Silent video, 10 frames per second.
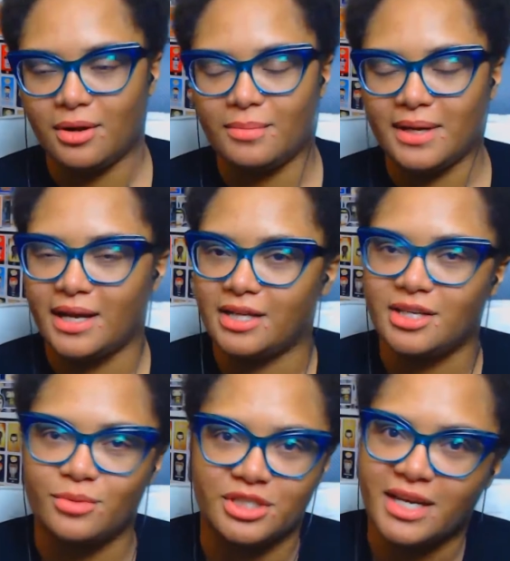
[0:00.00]
Oh my gosh, I
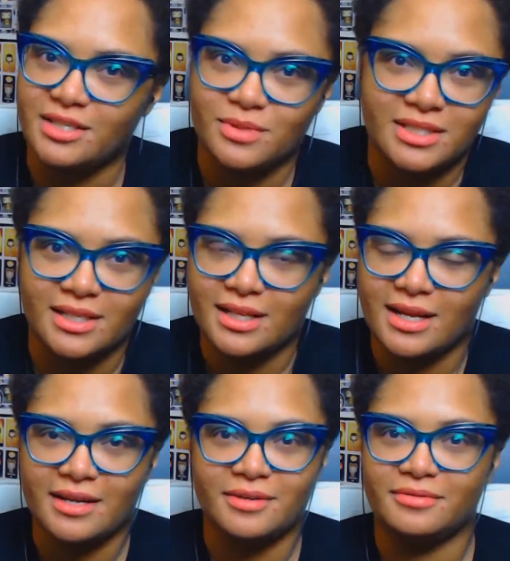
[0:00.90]
wish Gates was still
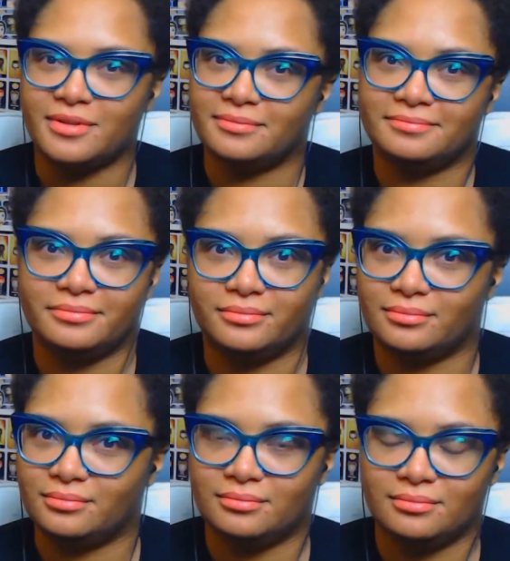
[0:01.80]
alive.
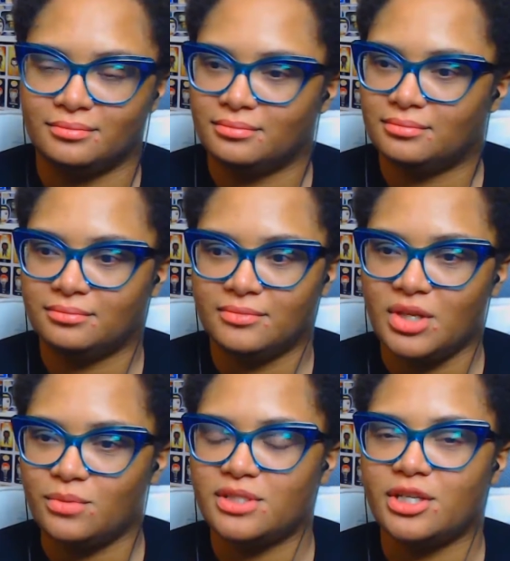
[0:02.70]

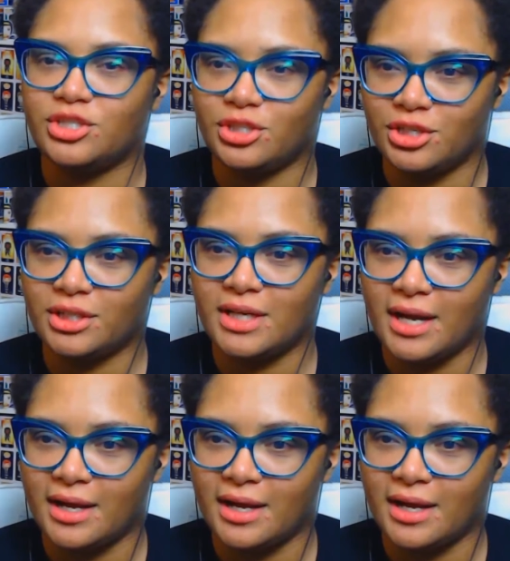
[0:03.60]
He was such a good guy.